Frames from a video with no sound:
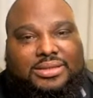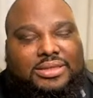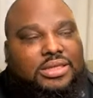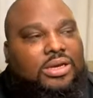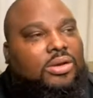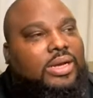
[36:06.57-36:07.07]

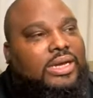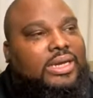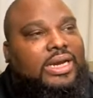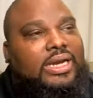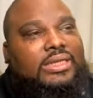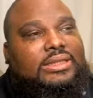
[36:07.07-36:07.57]
In
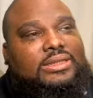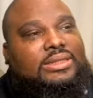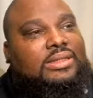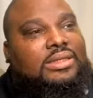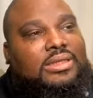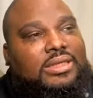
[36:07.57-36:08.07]

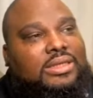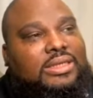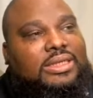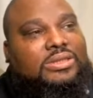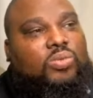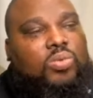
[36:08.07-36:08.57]

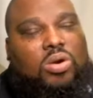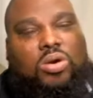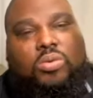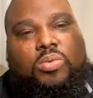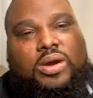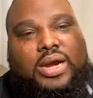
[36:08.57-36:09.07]
this
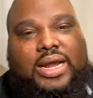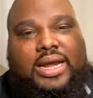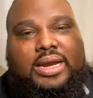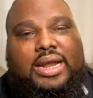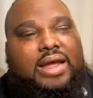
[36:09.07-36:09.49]
world we're in,